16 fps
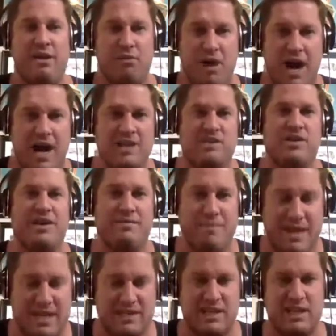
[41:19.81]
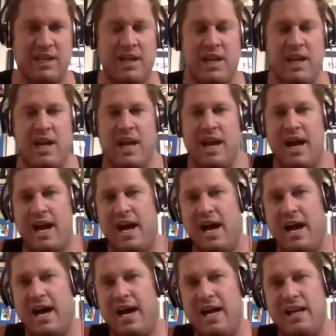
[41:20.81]
Ross, you add Mixon.
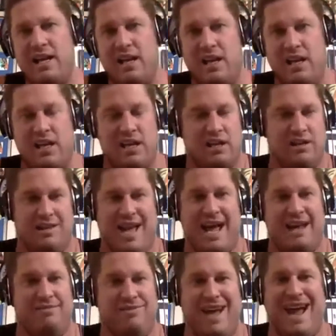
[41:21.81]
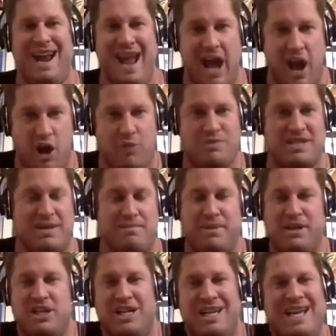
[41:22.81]
Uh, you, that that helps,
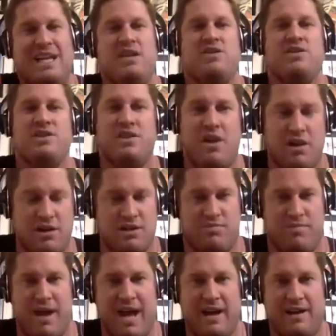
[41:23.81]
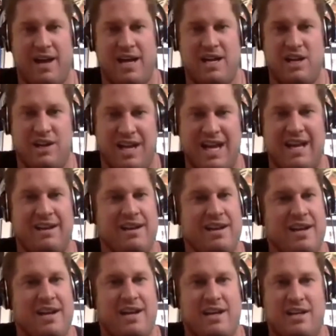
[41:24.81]
but you get your stars back, and you get
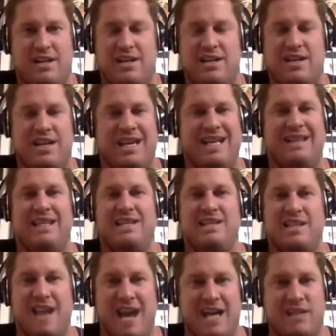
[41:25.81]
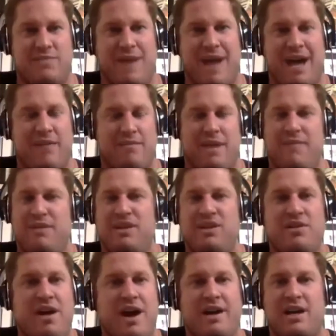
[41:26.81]
you get these guys back. Maybe they're
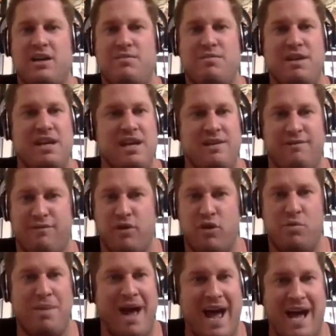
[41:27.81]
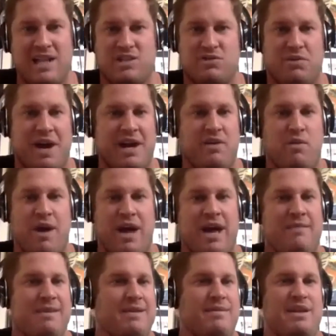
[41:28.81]
not going to be in full pads right away.
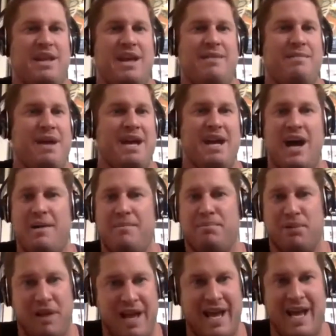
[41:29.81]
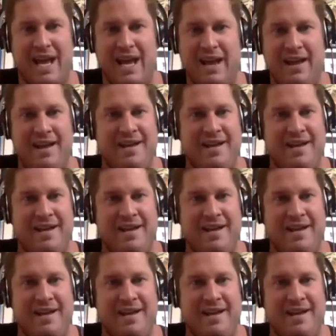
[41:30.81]
Maybe they may not play